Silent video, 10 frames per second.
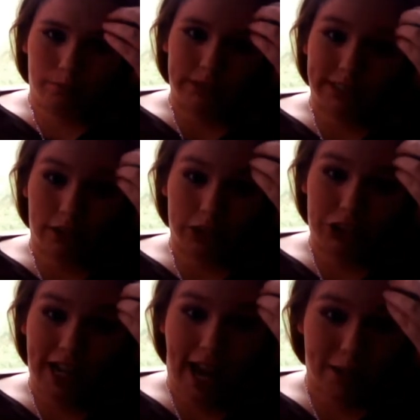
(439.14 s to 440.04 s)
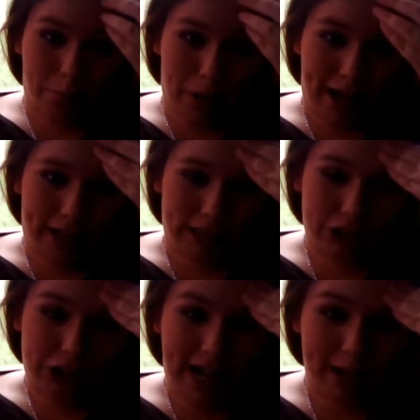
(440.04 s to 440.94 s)
so she had to bring
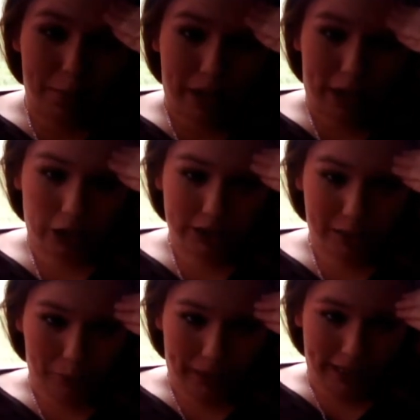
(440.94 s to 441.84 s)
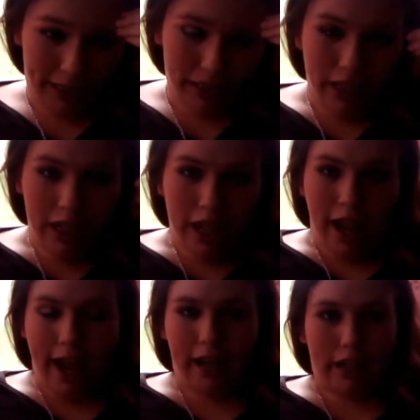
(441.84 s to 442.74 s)
her to me,
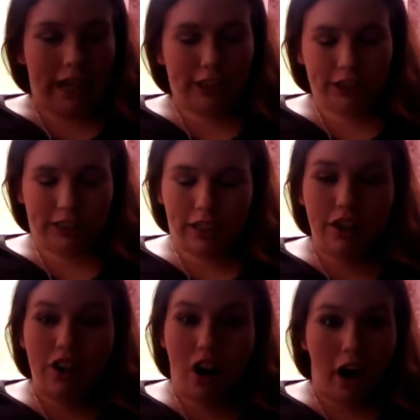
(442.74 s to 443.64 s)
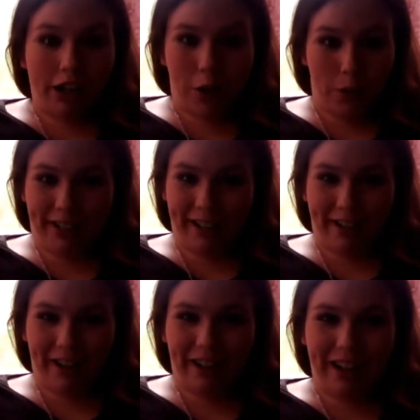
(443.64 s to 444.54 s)
and I just could not go and get
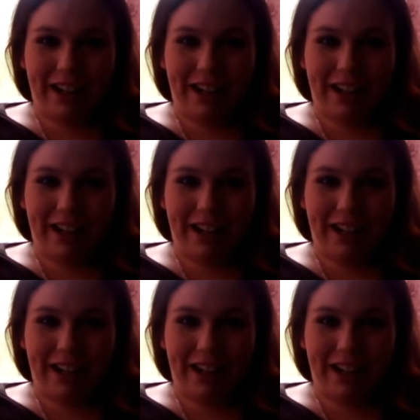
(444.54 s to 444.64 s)
her.